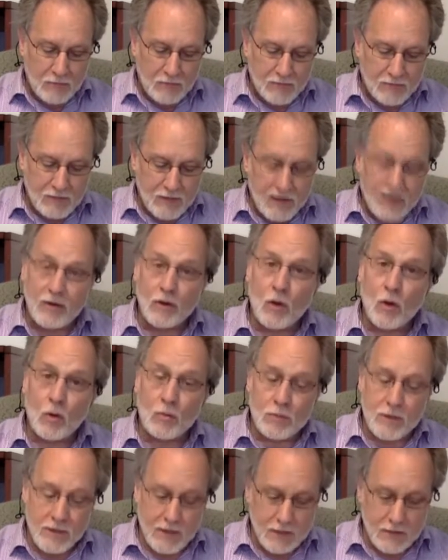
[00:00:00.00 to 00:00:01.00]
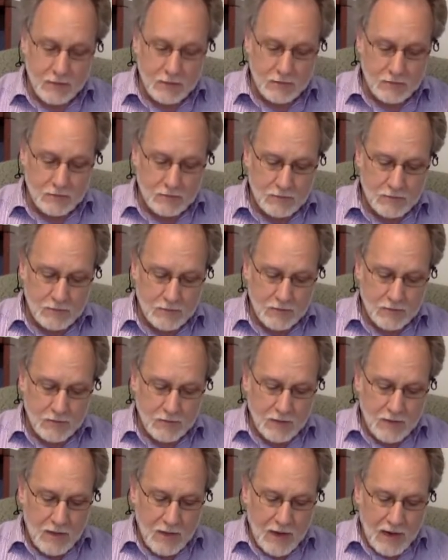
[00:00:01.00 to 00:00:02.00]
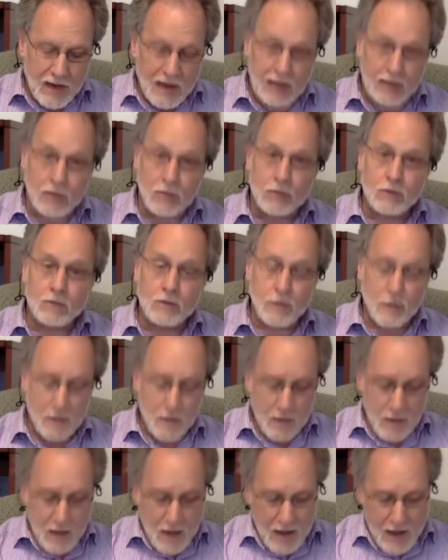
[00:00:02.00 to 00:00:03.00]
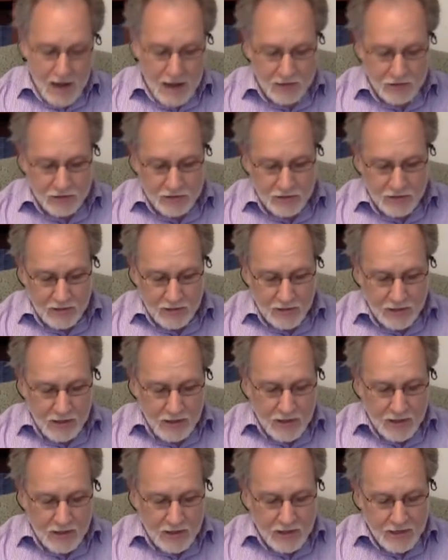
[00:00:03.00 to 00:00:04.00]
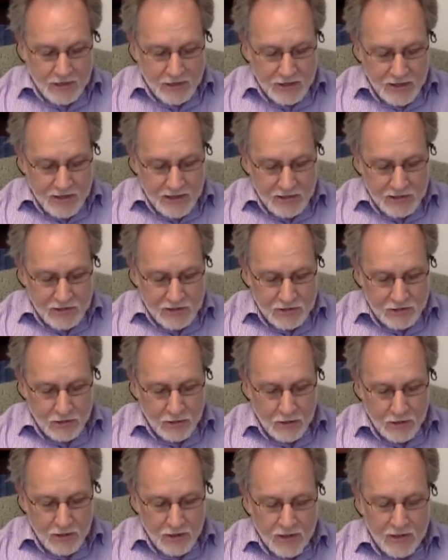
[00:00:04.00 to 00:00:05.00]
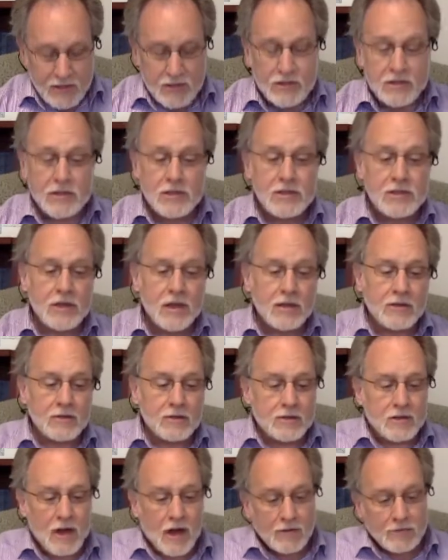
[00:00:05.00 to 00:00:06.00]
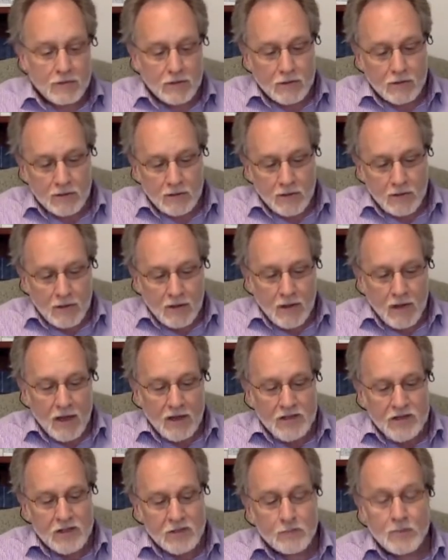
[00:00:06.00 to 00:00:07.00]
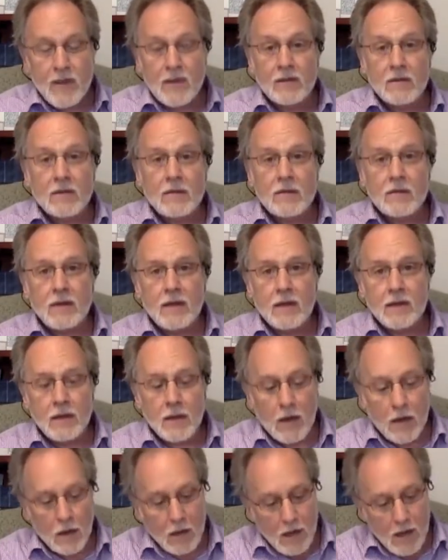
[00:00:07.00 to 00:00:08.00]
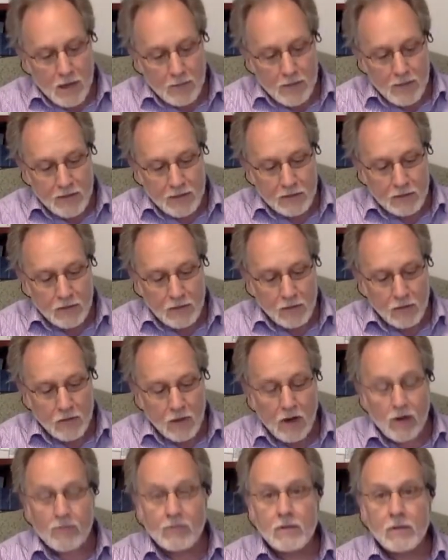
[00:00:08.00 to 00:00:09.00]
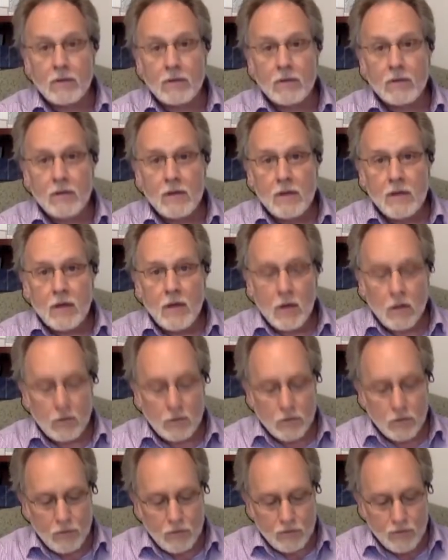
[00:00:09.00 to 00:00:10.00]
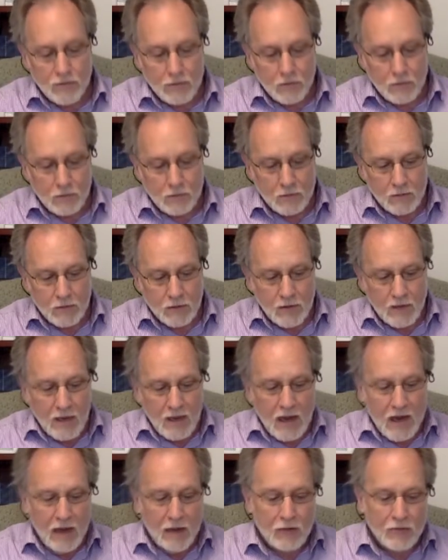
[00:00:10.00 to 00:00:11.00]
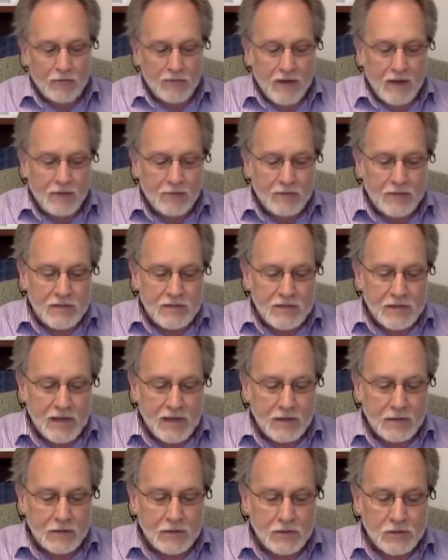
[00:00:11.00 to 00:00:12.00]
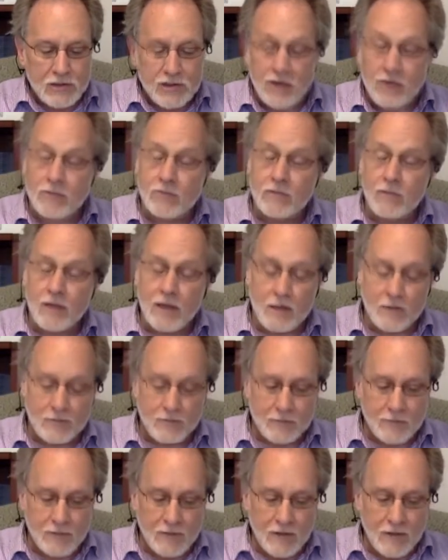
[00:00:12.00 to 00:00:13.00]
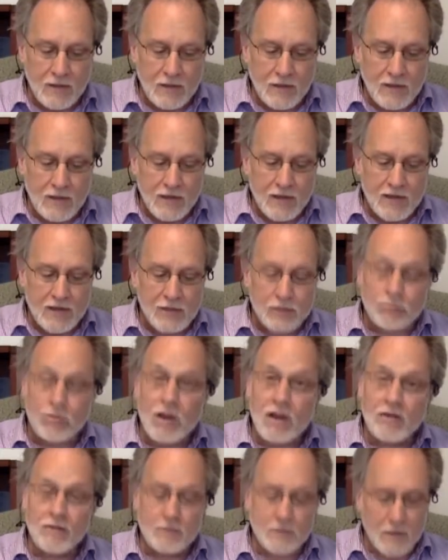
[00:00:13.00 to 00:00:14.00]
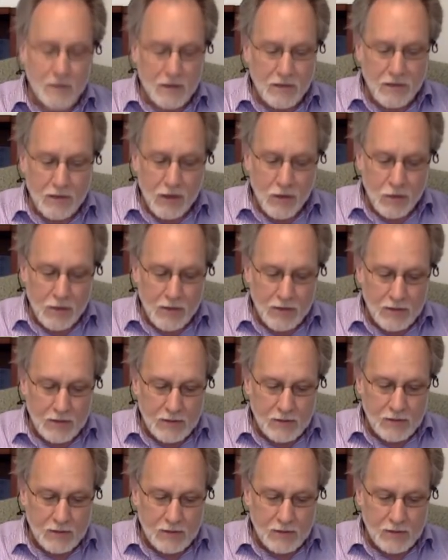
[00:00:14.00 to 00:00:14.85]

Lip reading: of light opening, hallowed, hatched, each instar inches under cover, a spent thing climbing, larval, alluvial, out of every cycle shelf life, its rife unknowing,